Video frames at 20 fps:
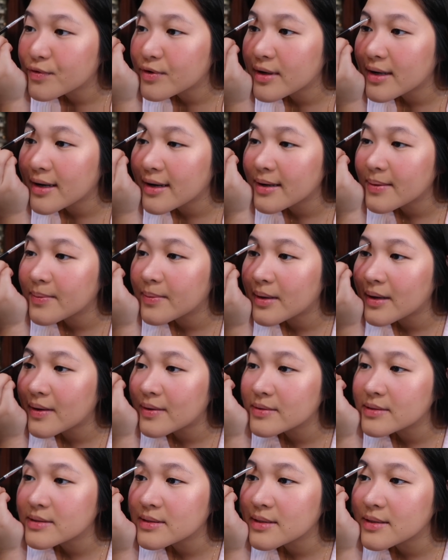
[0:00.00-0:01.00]
for
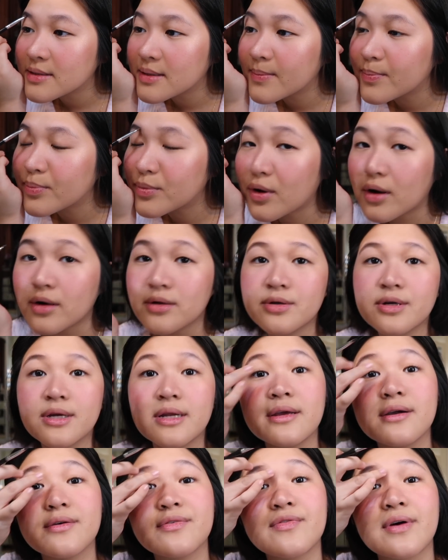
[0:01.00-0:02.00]
eyebrows, I'm not
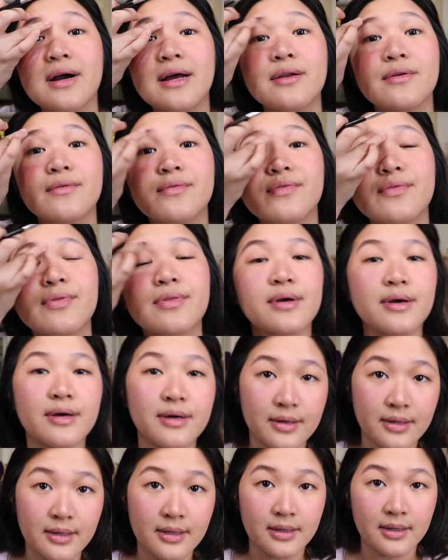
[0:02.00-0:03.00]
really a fan of
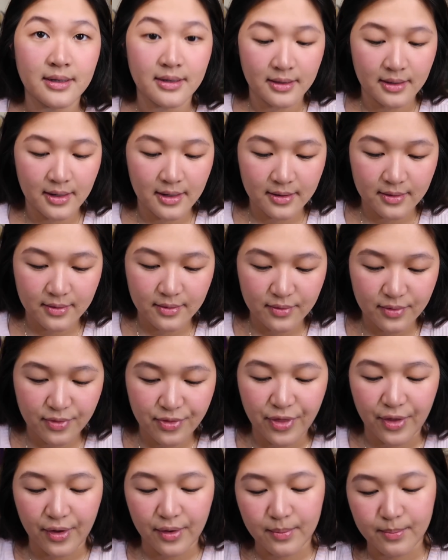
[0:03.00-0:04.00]
the like
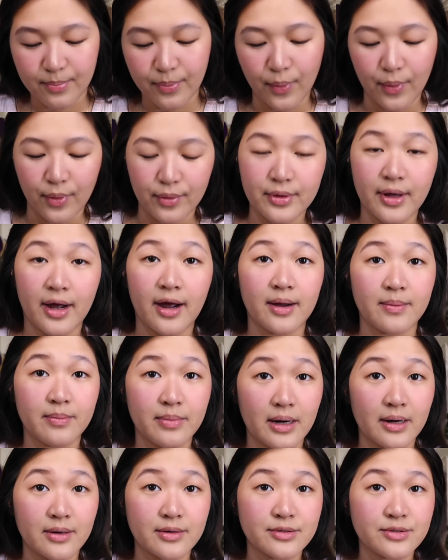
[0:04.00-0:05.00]
thick, bold
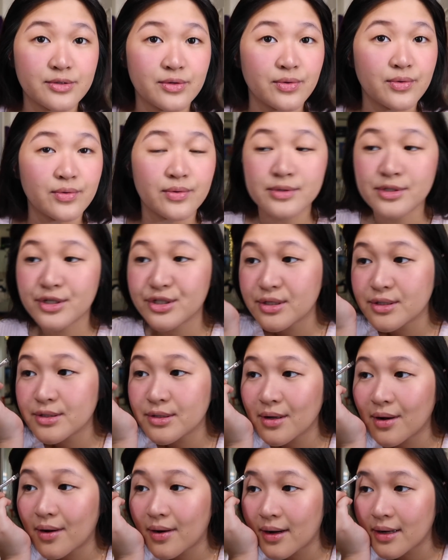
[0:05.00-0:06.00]
eyebrows. So just
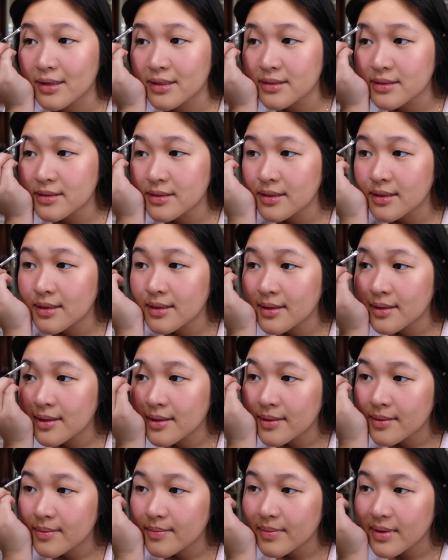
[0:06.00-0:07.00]
as long as
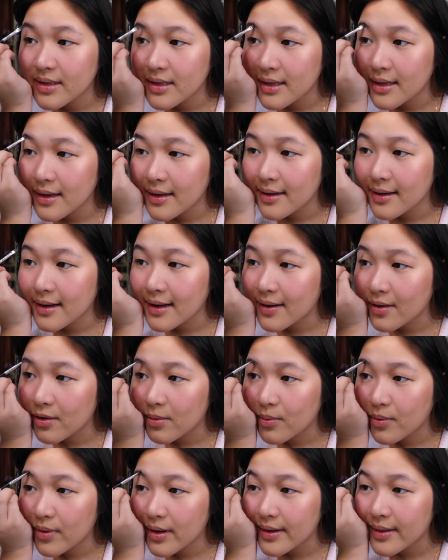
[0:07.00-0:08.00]
may kilay na
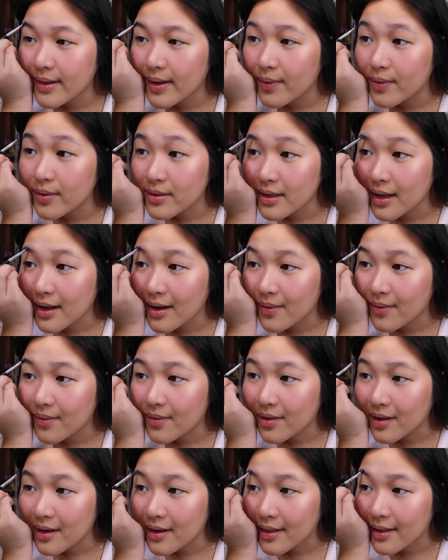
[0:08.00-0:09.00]
ako, mukha na akong
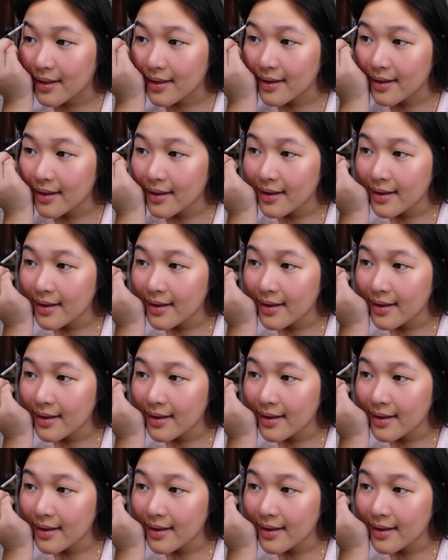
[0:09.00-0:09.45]
tao, okay na.